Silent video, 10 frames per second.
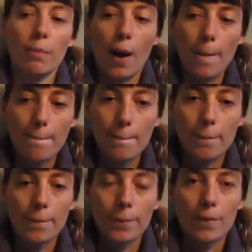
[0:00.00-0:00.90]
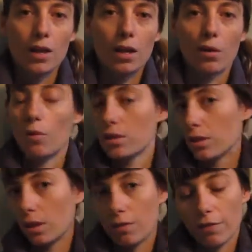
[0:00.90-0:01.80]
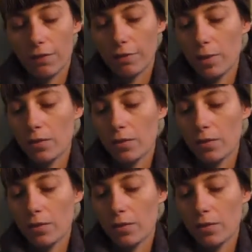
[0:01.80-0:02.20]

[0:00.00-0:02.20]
but it wasn't a good fit for me.